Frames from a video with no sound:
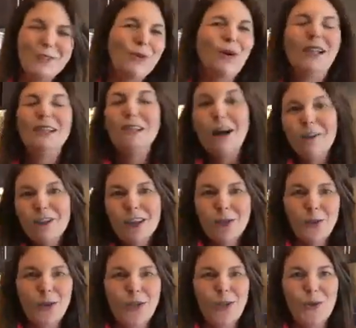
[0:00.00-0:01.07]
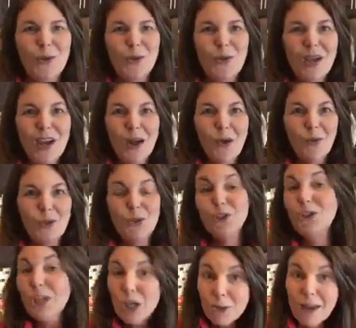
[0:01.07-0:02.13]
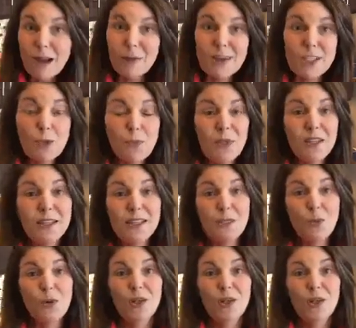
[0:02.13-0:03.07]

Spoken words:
So I love it when you share my recipes,